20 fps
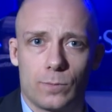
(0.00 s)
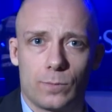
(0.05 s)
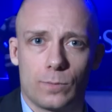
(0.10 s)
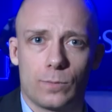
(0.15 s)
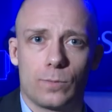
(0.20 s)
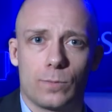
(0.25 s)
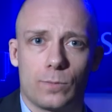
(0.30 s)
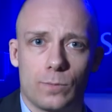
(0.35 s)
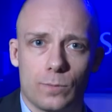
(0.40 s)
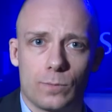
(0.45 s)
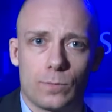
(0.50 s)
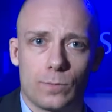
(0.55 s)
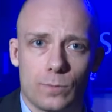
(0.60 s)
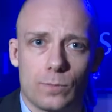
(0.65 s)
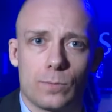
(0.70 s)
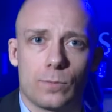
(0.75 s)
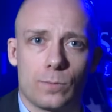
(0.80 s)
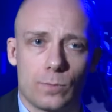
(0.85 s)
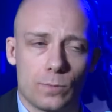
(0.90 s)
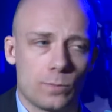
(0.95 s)

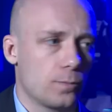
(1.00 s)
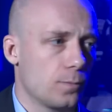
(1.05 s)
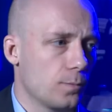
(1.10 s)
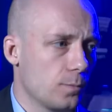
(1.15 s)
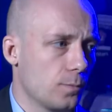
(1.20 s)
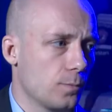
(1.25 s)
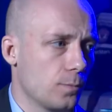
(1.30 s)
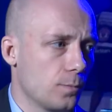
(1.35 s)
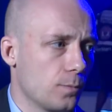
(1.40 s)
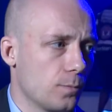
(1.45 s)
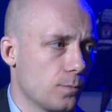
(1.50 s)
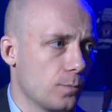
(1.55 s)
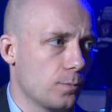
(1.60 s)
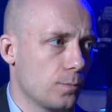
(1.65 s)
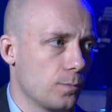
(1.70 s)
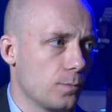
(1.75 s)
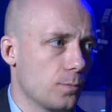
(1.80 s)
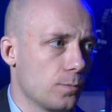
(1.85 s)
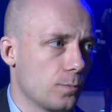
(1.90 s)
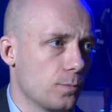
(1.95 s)

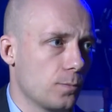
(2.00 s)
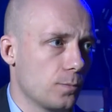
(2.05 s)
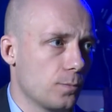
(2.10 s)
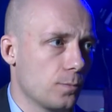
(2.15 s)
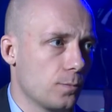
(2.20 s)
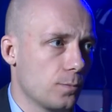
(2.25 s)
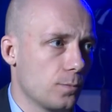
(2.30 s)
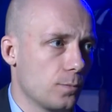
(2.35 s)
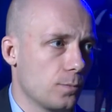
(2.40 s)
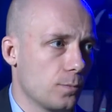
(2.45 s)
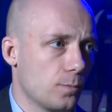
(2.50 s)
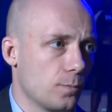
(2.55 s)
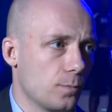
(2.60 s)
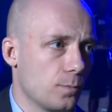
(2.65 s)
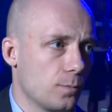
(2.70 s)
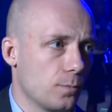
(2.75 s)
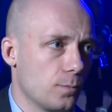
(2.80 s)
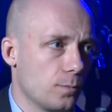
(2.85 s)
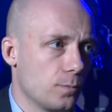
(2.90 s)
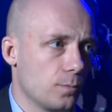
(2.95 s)

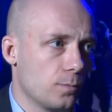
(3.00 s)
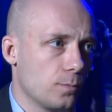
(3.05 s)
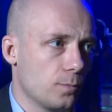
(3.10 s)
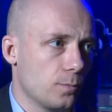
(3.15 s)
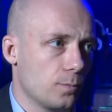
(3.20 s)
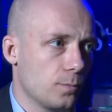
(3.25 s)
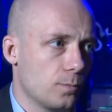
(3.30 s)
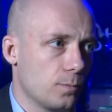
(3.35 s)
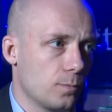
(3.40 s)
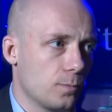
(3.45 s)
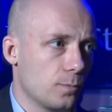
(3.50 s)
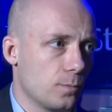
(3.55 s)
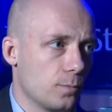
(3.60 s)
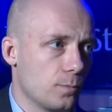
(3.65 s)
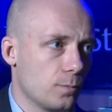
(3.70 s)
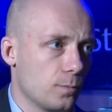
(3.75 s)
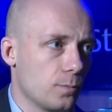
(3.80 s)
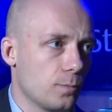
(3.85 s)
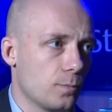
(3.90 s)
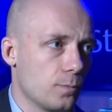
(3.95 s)

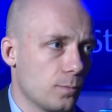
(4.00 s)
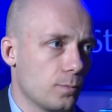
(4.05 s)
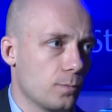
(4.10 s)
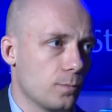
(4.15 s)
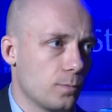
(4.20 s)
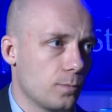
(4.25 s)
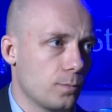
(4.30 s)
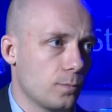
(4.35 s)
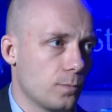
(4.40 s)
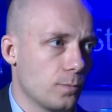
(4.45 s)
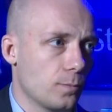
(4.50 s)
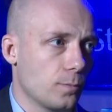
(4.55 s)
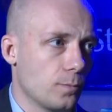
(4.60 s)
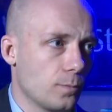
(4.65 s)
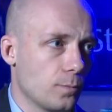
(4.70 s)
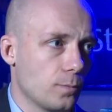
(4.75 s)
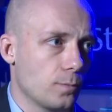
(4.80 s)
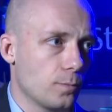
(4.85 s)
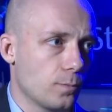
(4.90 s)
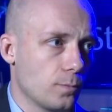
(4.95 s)

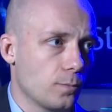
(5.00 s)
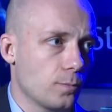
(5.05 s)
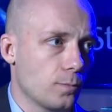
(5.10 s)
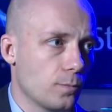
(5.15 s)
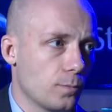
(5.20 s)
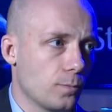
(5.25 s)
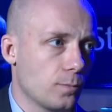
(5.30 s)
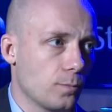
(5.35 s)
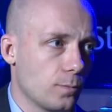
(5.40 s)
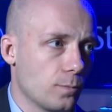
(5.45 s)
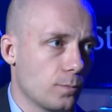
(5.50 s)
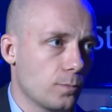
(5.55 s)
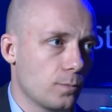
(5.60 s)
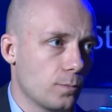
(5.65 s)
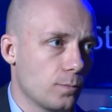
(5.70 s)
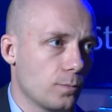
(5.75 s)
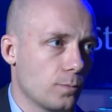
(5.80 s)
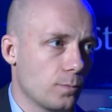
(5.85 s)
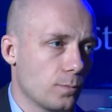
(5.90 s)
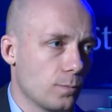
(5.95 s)

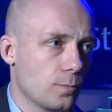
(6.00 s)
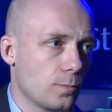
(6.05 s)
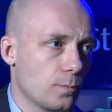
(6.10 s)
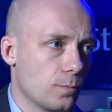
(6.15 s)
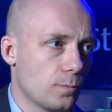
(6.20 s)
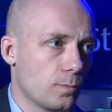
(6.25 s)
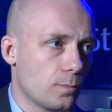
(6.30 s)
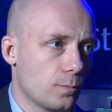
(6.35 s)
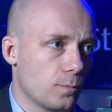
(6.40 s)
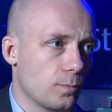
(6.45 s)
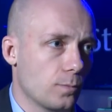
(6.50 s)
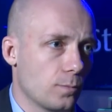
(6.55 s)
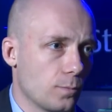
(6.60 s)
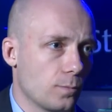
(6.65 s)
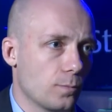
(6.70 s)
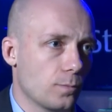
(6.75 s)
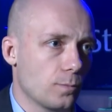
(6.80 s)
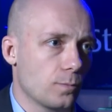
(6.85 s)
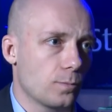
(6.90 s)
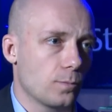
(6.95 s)

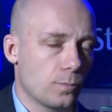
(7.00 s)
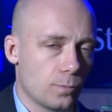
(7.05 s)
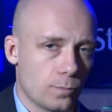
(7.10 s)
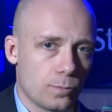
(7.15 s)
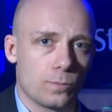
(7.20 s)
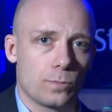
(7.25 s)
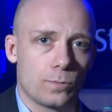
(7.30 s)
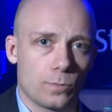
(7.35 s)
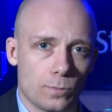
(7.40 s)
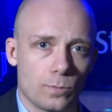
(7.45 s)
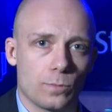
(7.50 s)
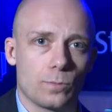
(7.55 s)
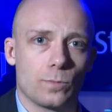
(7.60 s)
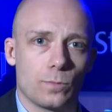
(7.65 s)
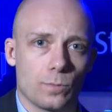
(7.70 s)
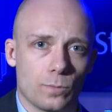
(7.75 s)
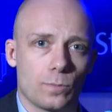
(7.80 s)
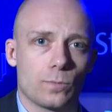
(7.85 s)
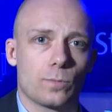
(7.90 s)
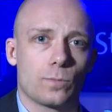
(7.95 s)
(silent)